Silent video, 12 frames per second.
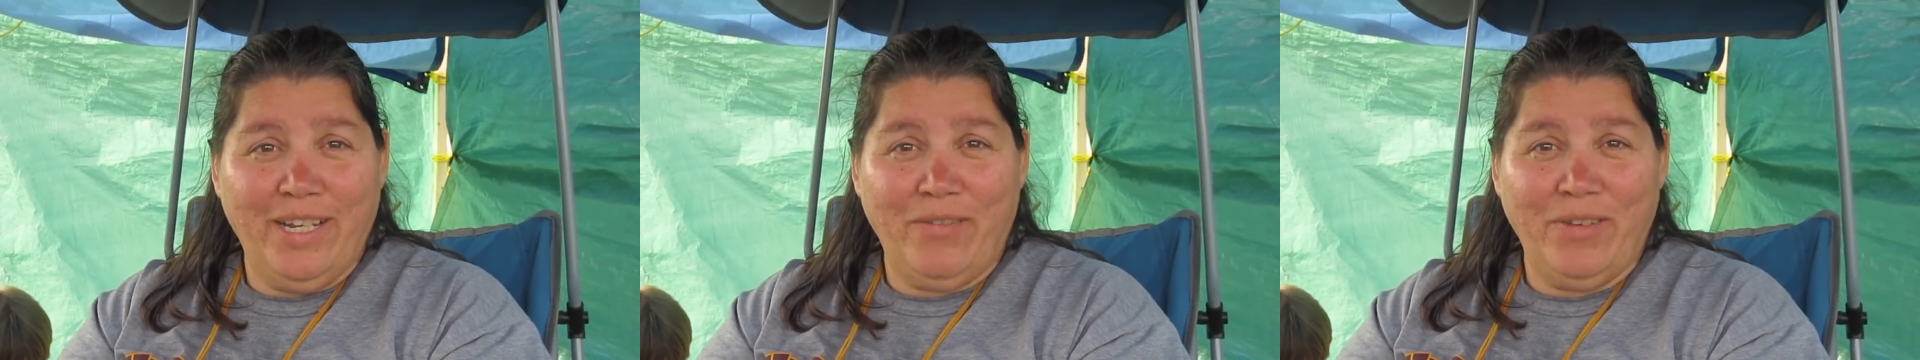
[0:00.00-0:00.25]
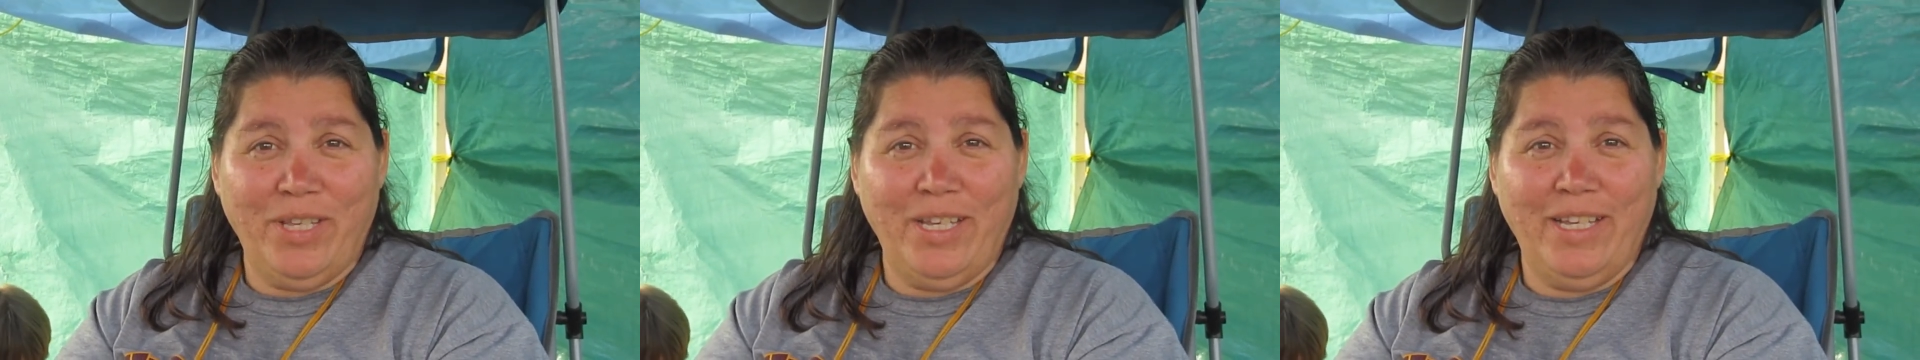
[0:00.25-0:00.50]

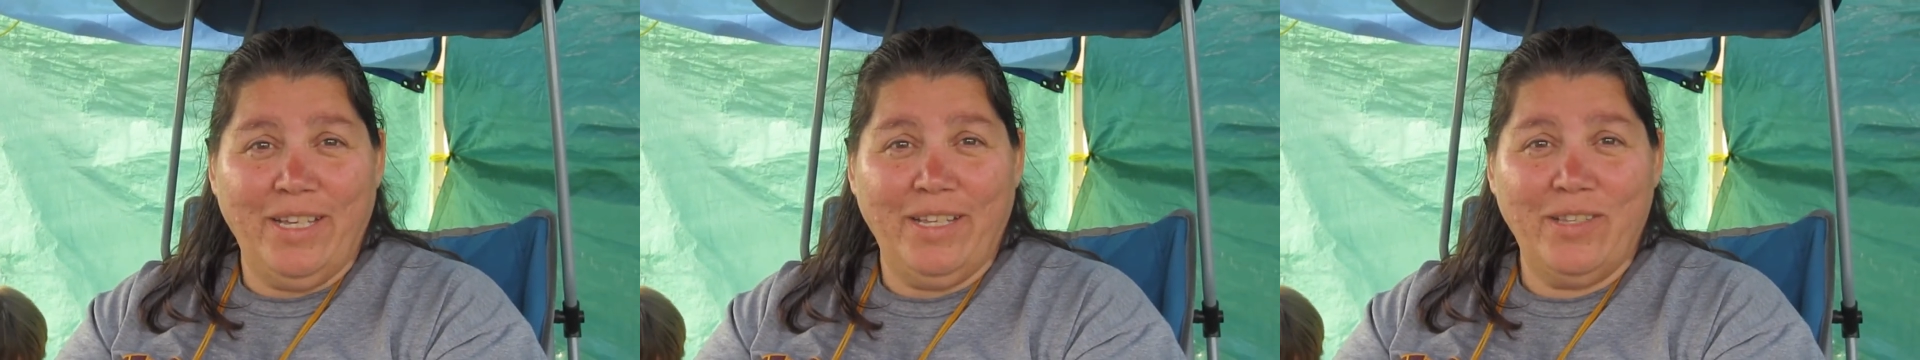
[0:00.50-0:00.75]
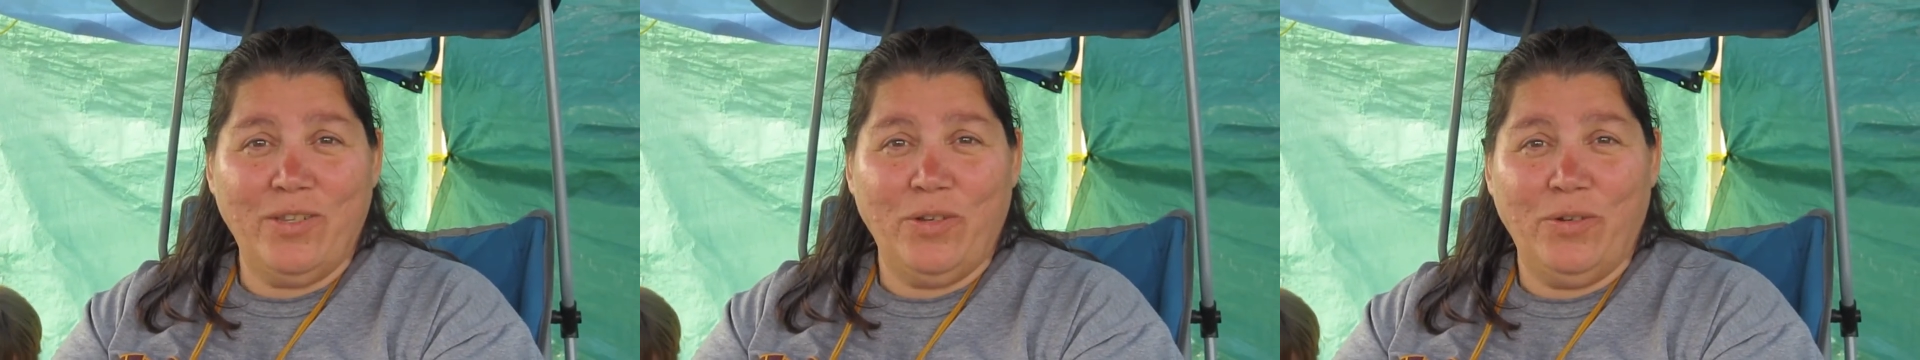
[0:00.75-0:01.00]
everything,
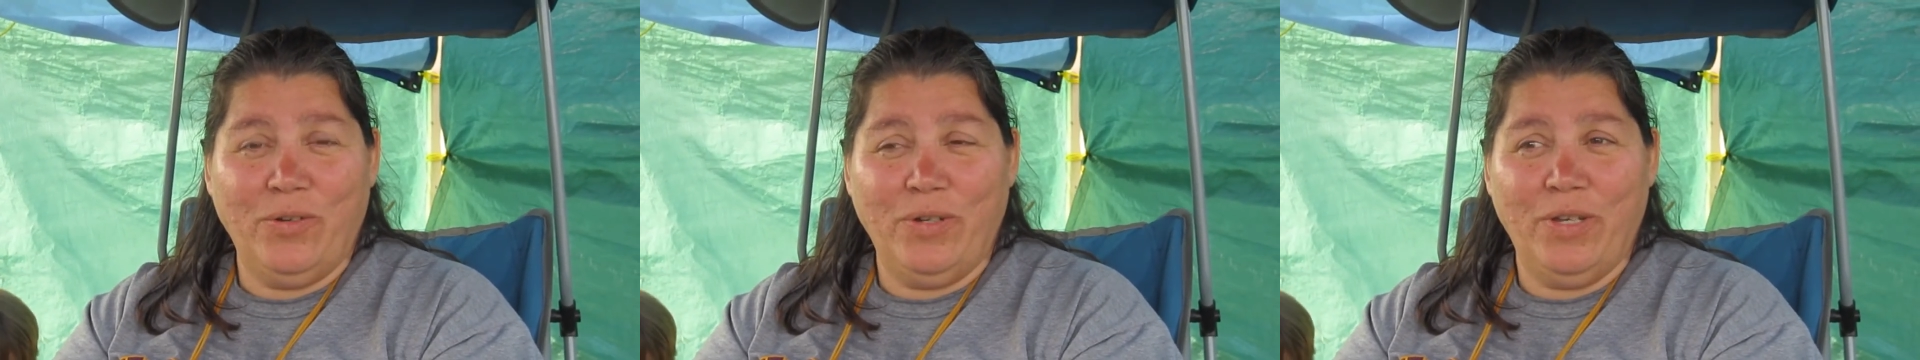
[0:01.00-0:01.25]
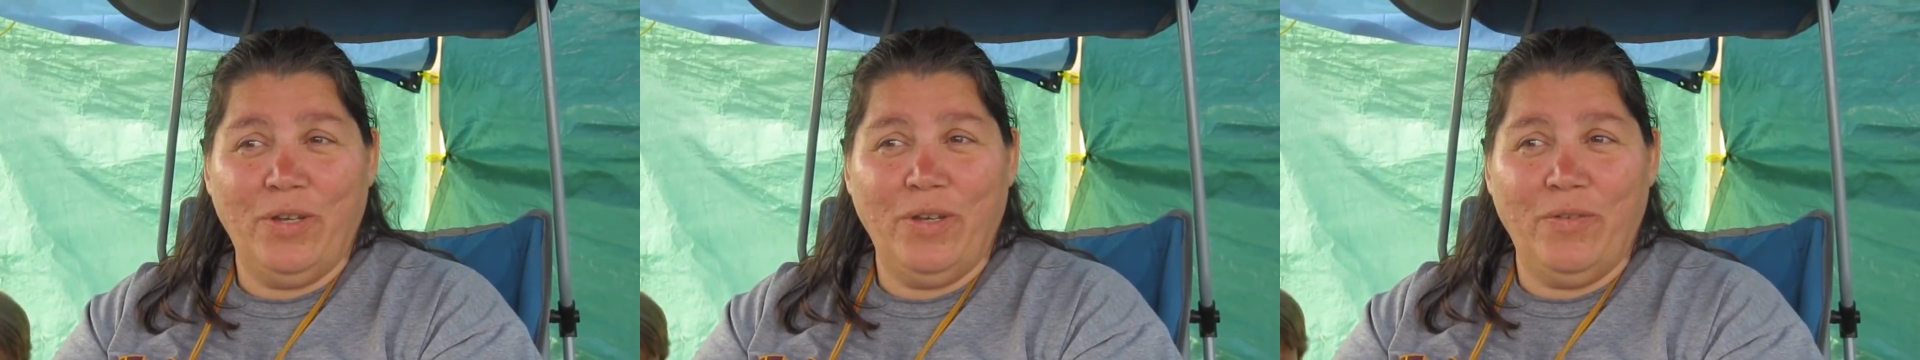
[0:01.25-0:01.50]
and
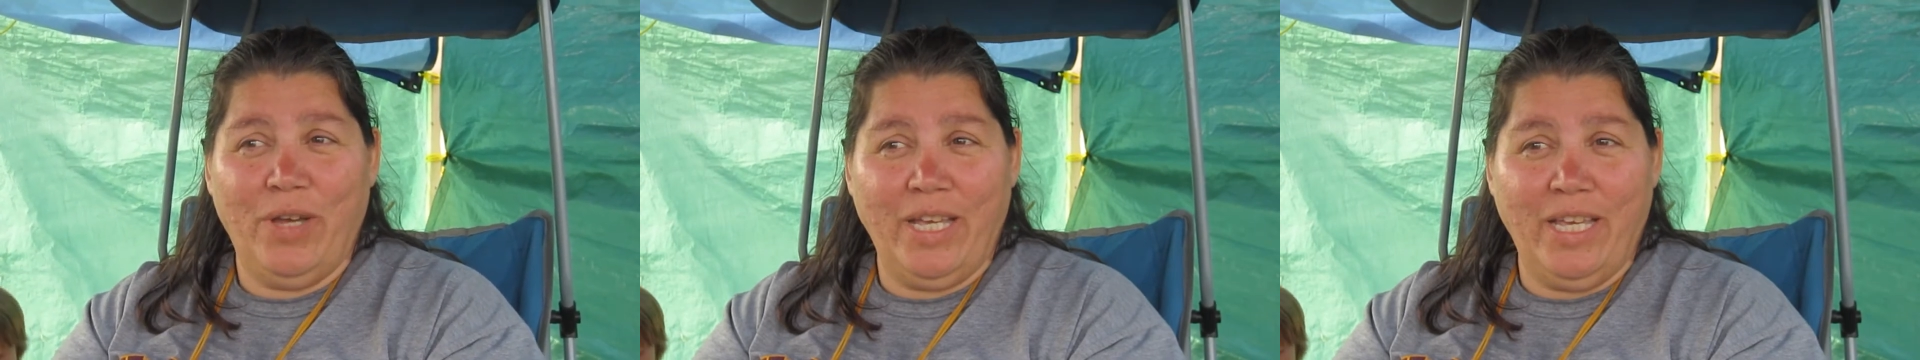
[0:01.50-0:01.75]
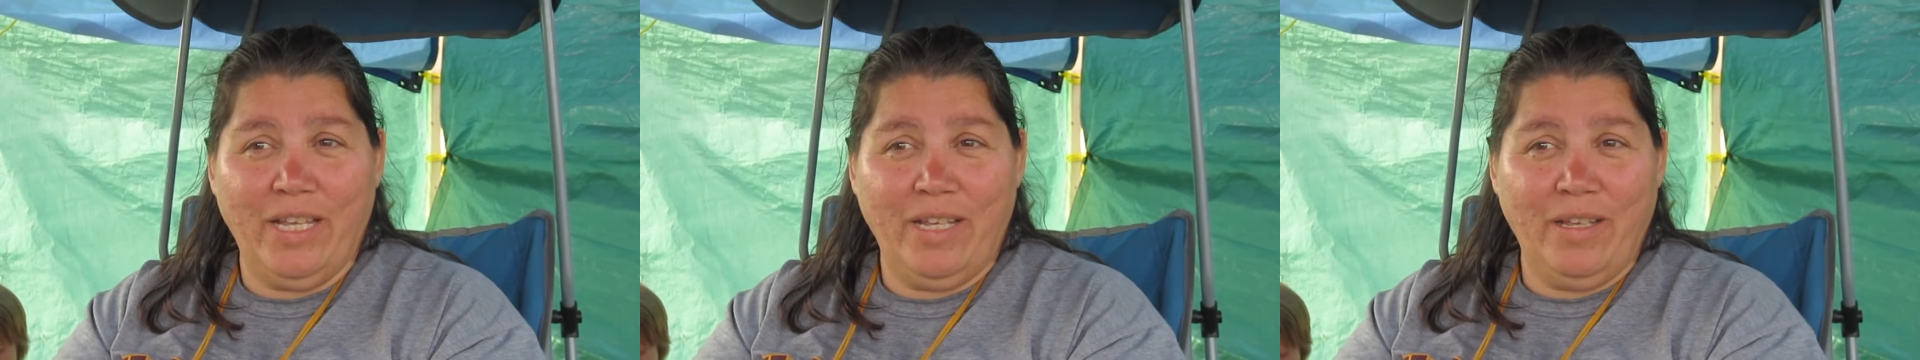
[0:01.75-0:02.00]
so if I
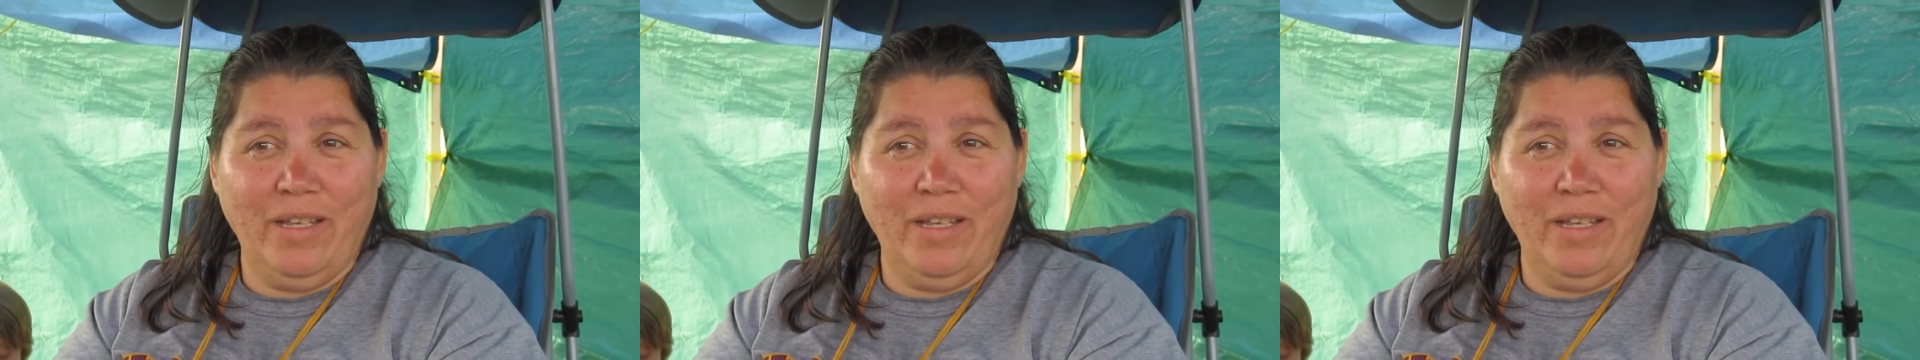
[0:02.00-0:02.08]
get,